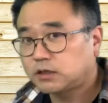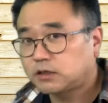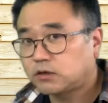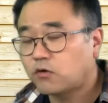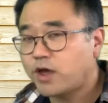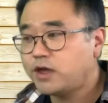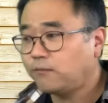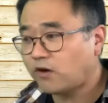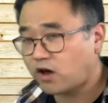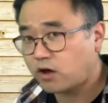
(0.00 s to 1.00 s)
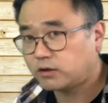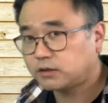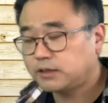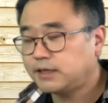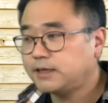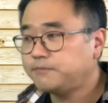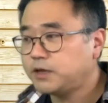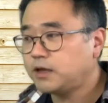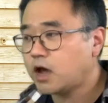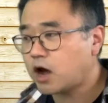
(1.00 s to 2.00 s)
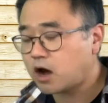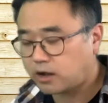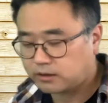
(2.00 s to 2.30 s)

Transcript: or Eber, E-B-R.